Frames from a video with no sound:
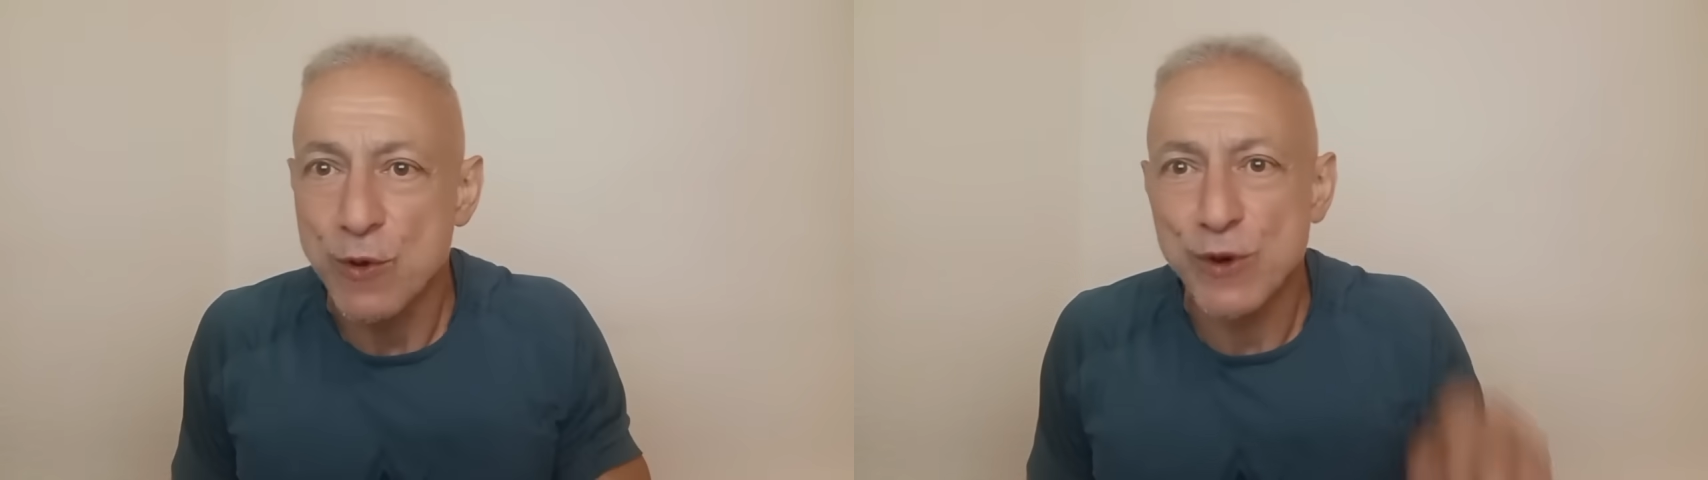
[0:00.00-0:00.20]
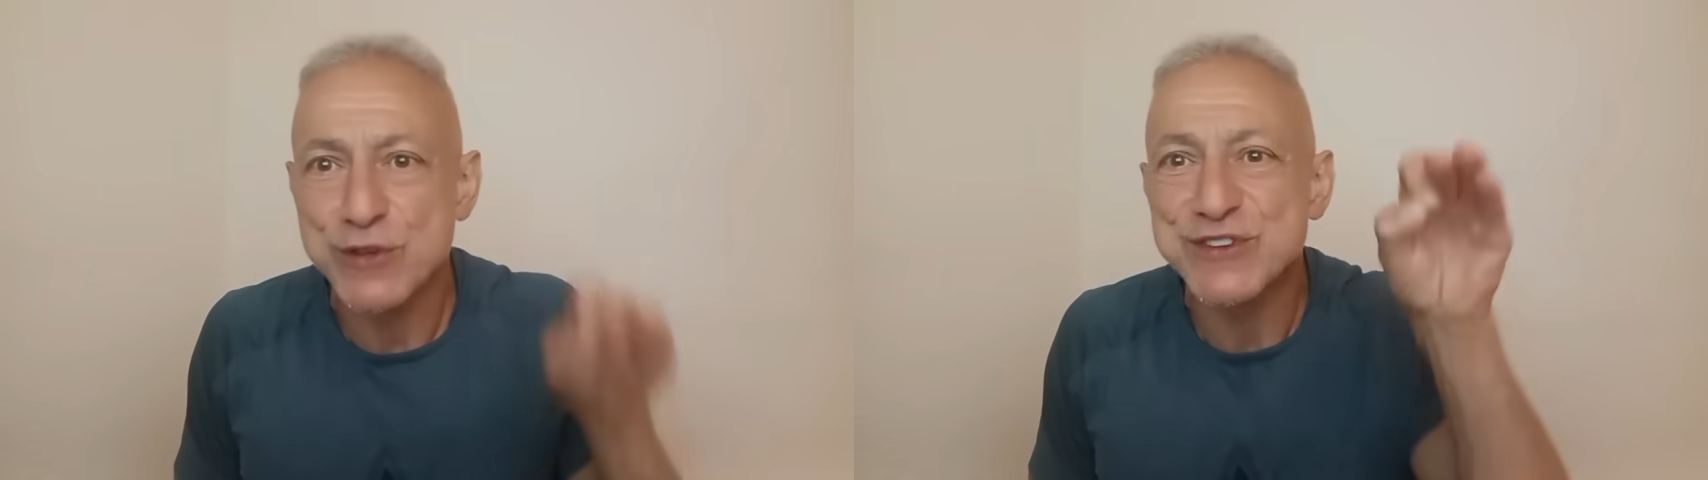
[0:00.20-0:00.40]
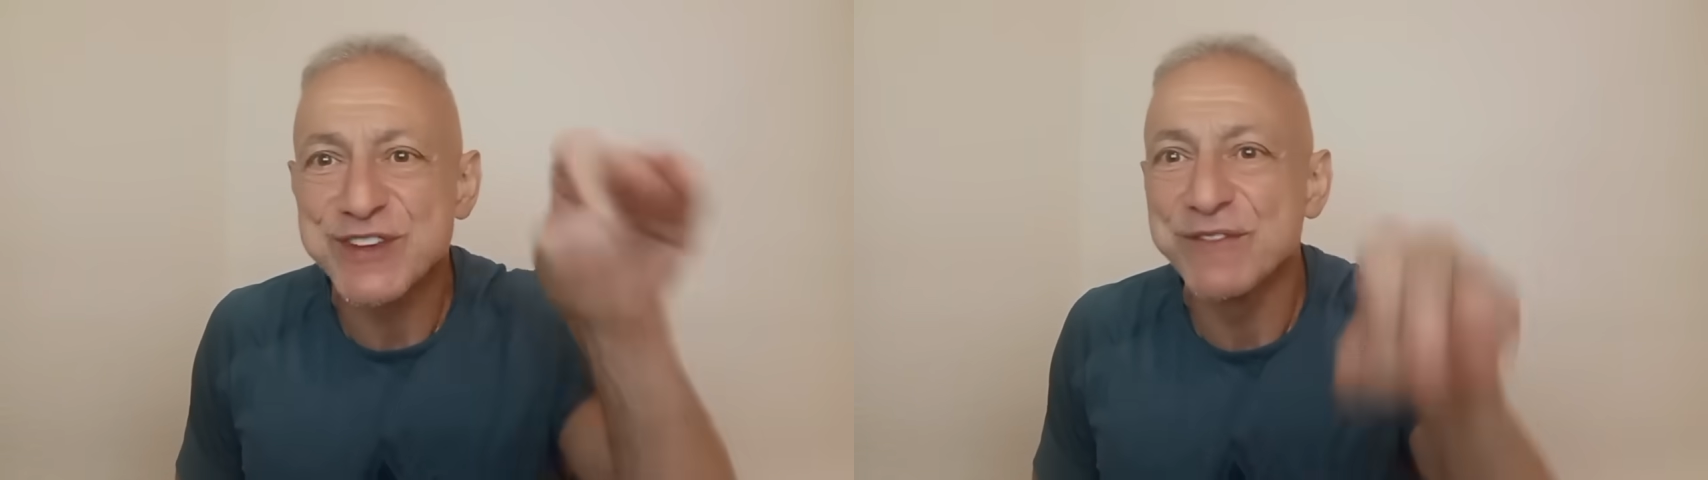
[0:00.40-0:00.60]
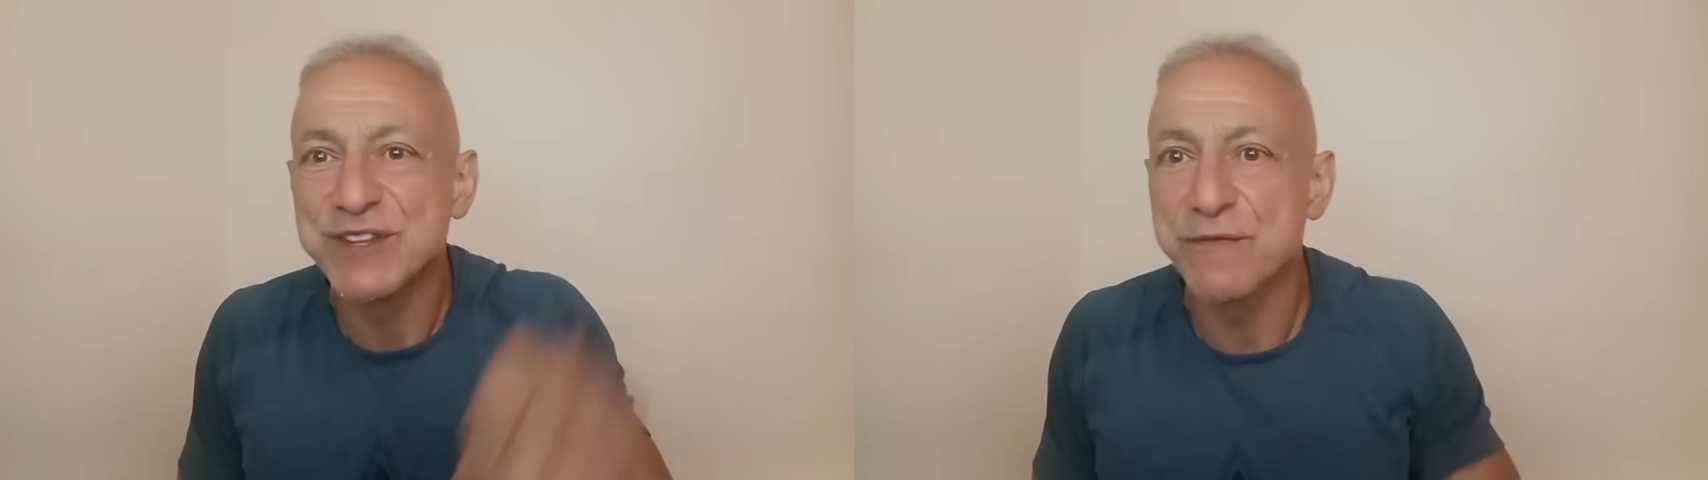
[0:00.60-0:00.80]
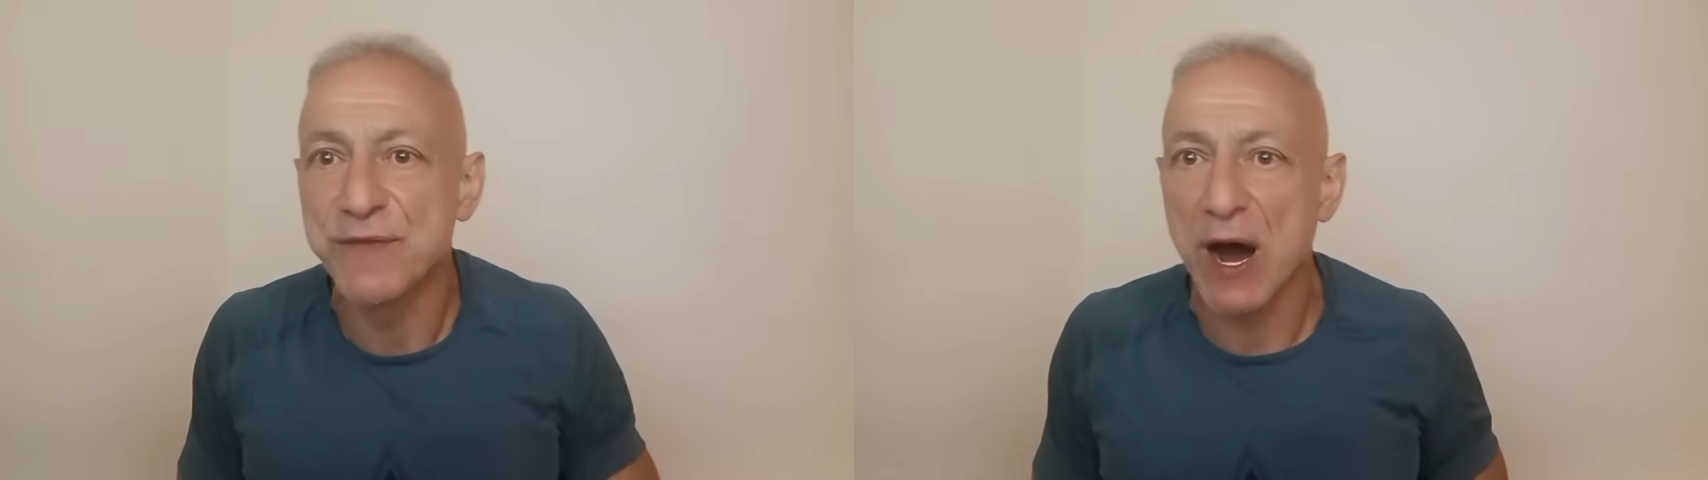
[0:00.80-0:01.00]
when you're
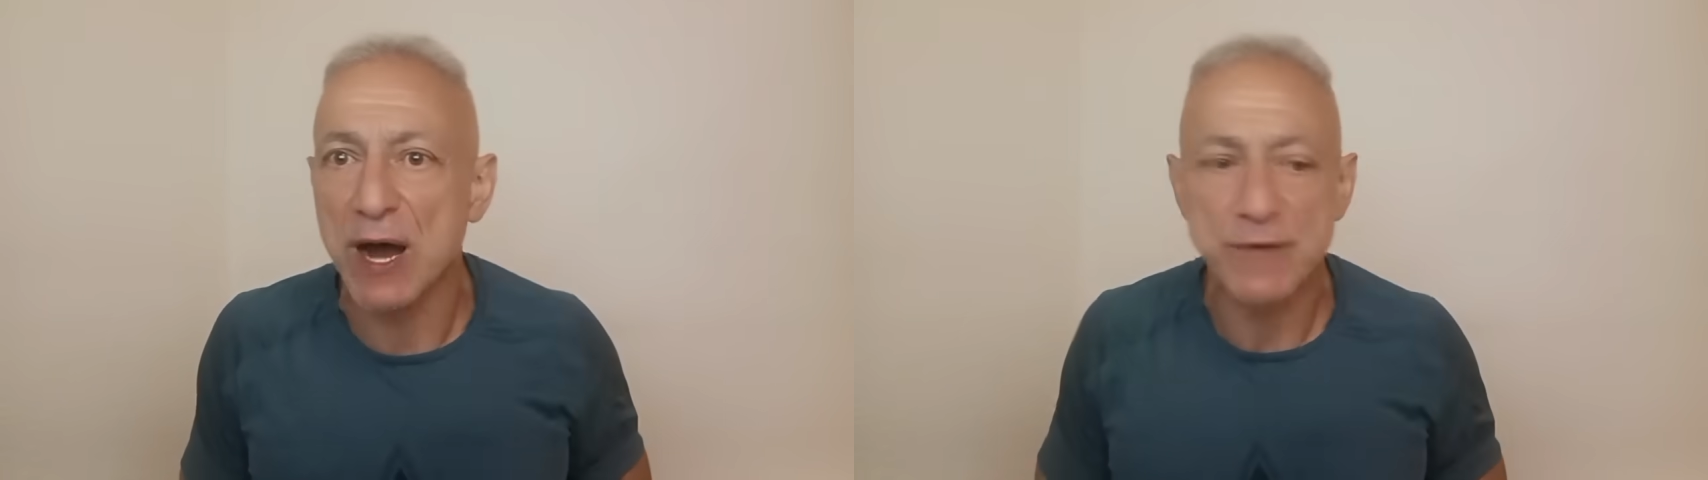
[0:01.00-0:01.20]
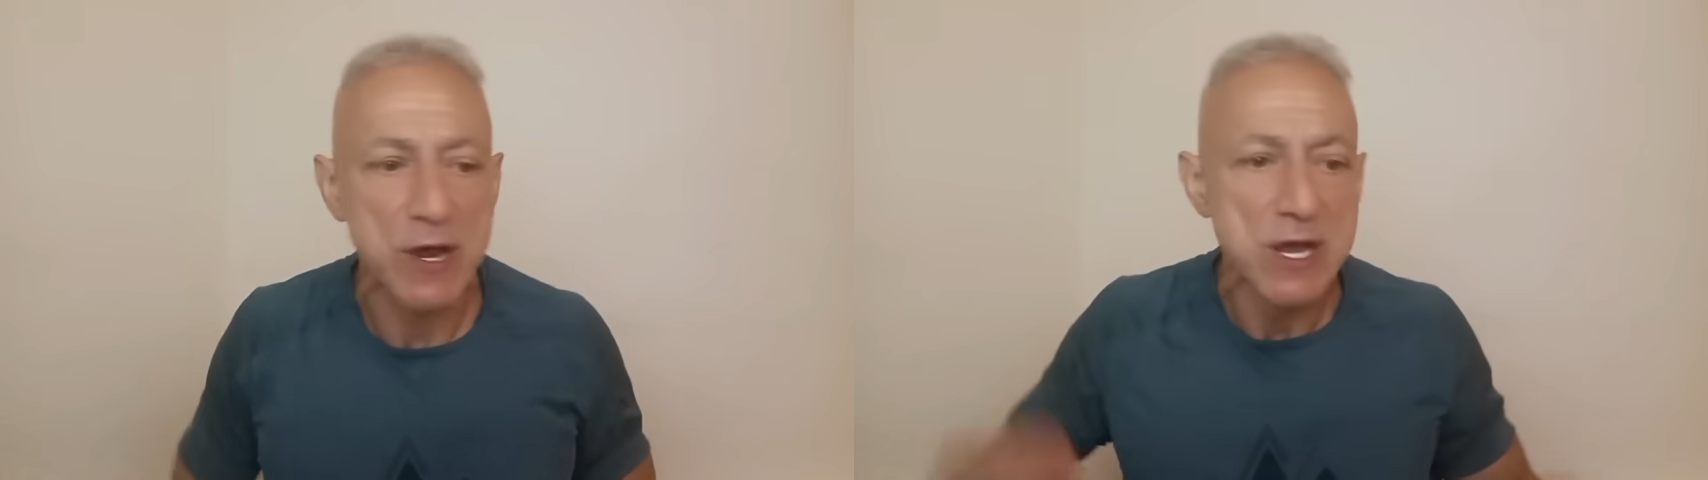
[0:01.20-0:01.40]
75.